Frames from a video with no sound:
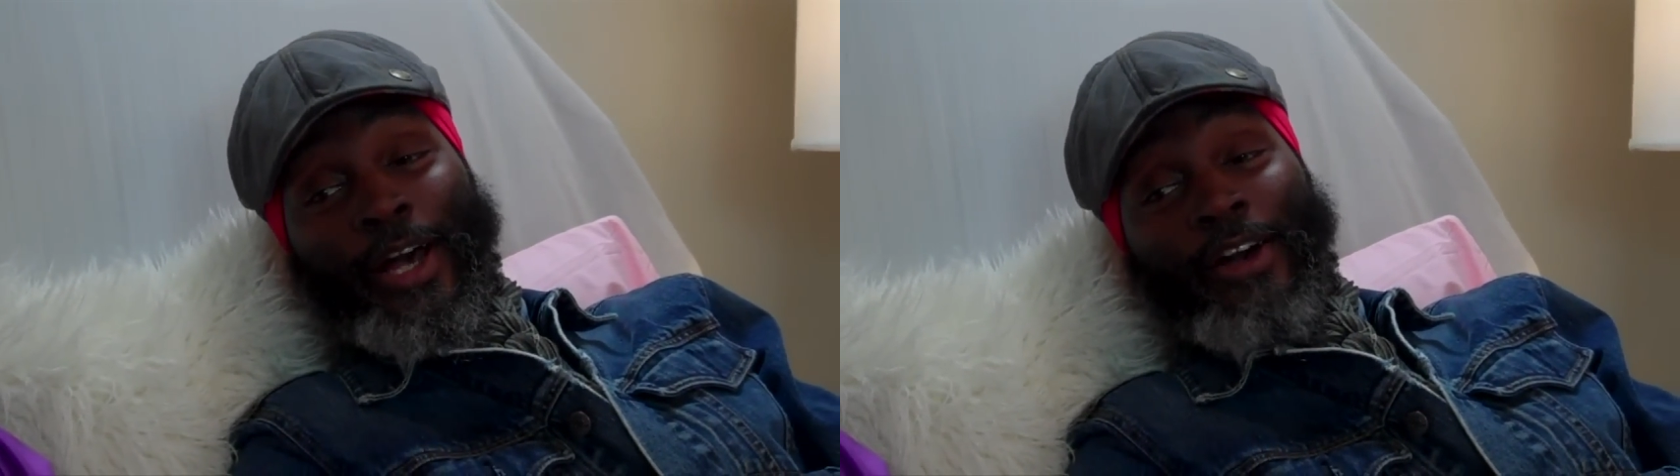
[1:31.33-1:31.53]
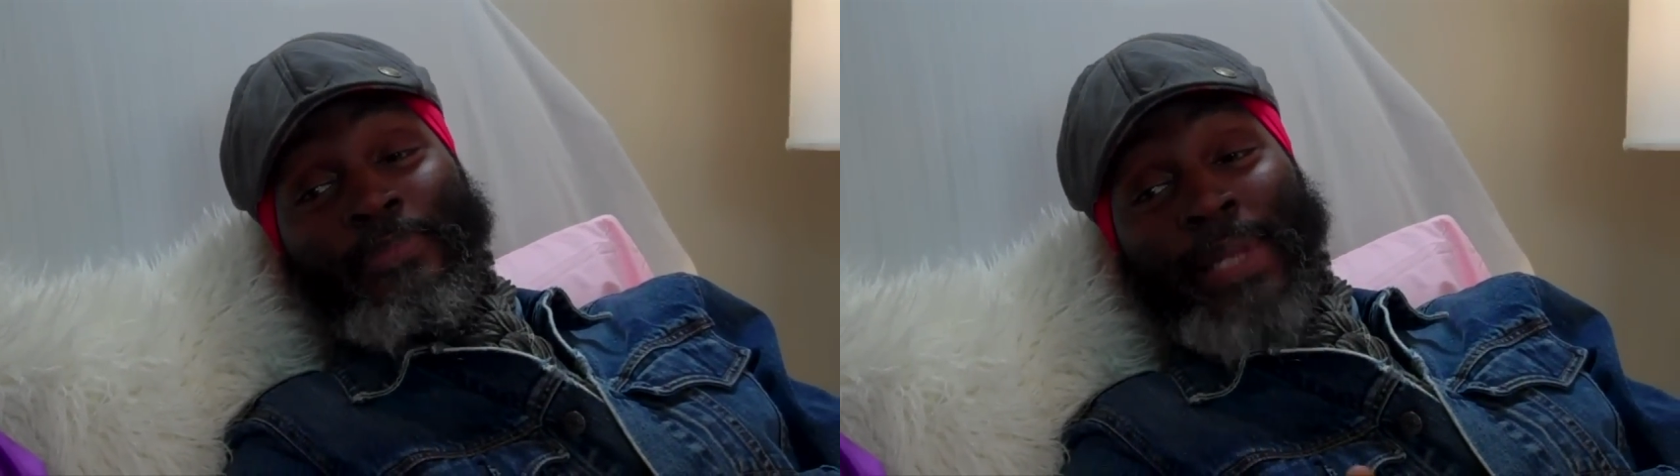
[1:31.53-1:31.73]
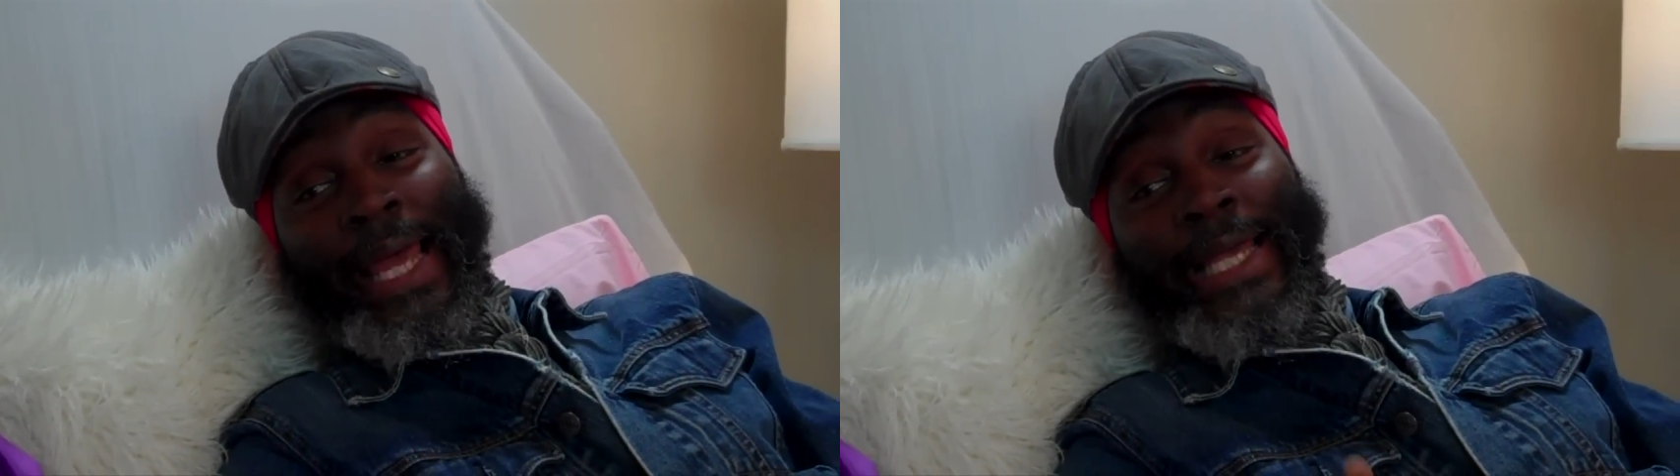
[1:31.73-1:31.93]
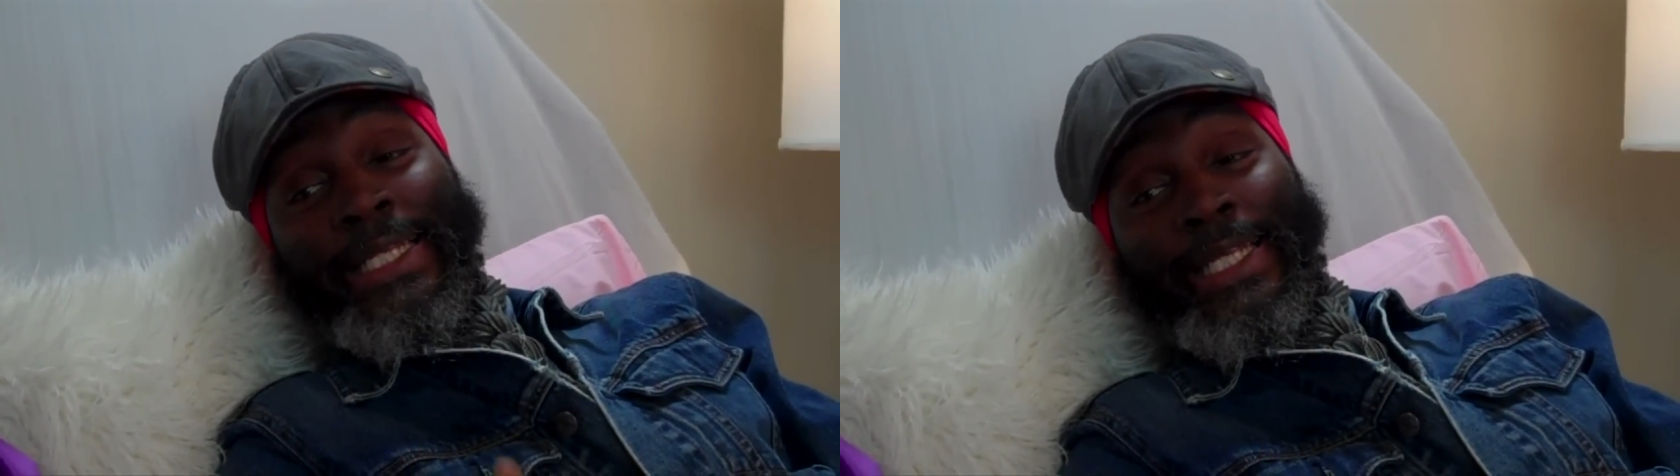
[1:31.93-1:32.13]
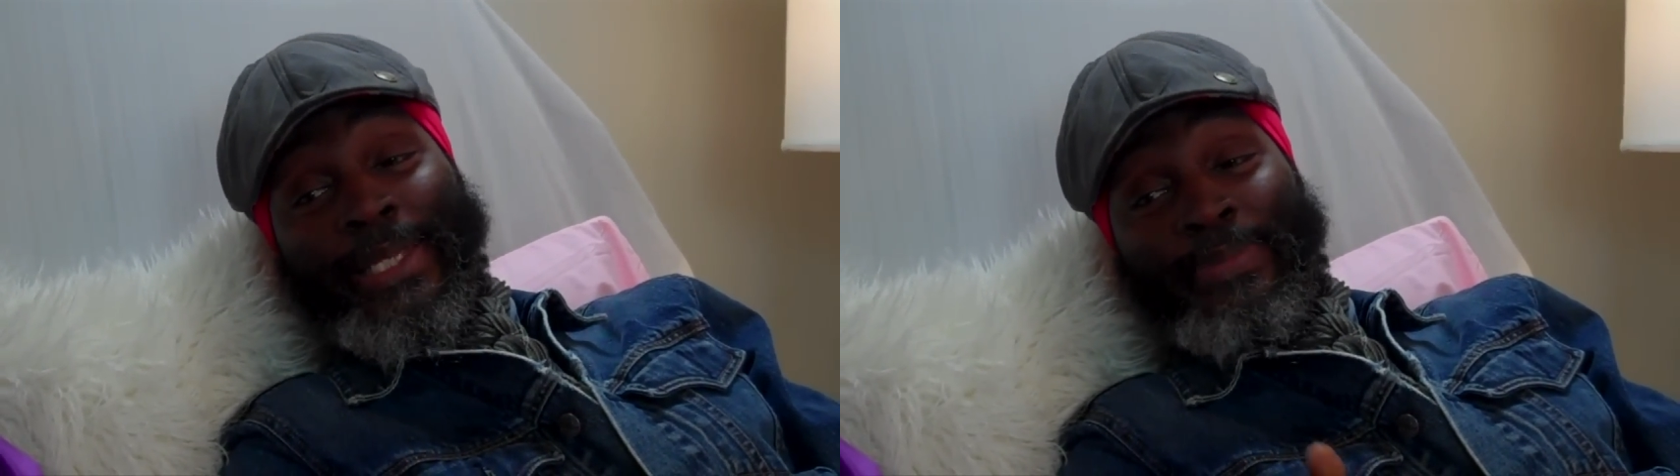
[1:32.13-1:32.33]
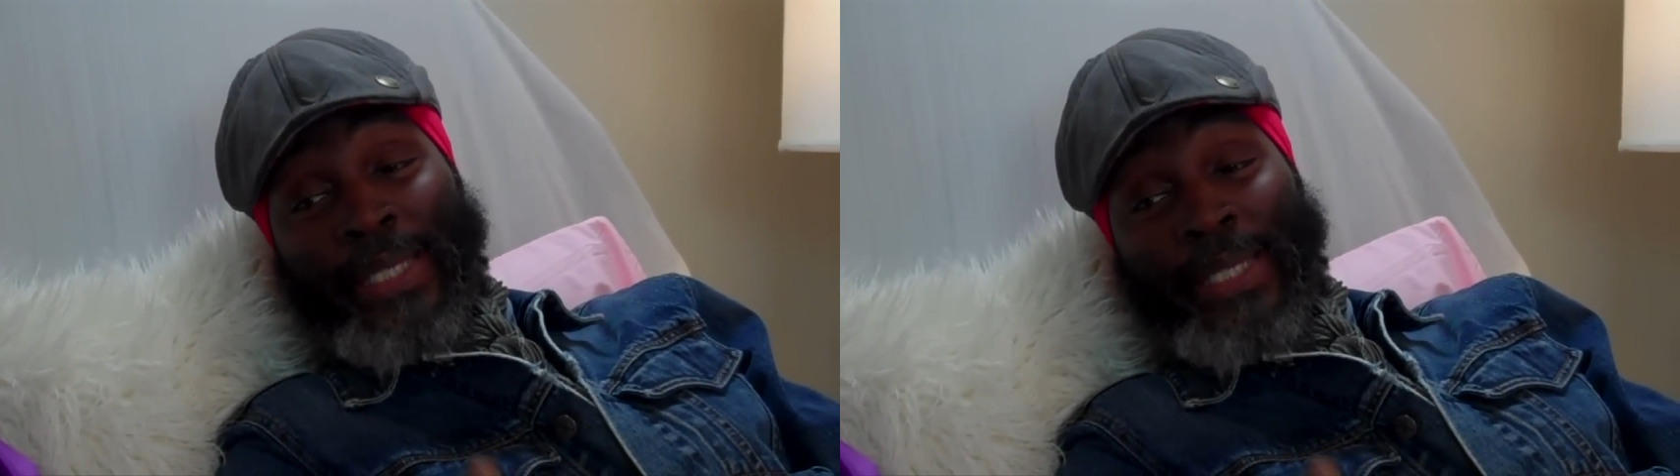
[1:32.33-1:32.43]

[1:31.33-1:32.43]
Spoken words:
of Black Lily